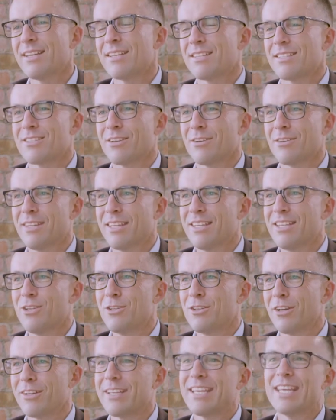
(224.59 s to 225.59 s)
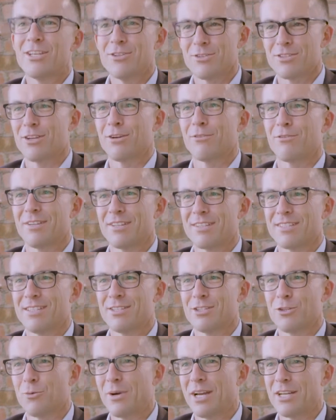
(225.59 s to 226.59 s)
so that you don't get yourself in a
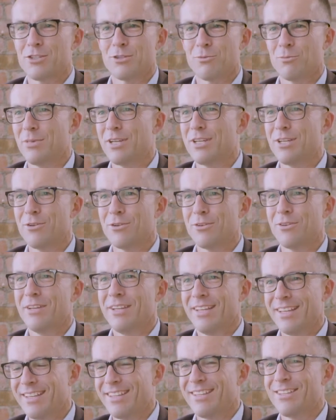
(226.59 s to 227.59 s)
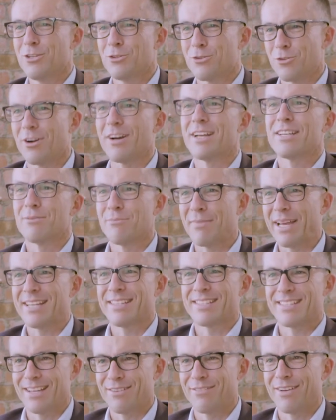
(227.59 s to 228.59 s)
situation where you're trying to make
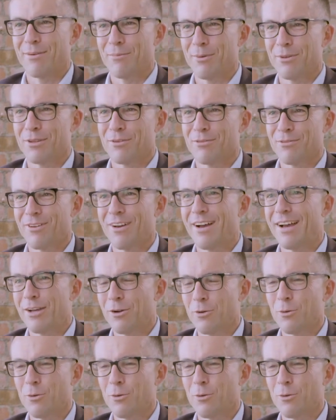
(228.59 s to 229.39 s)
stuff up on the fly,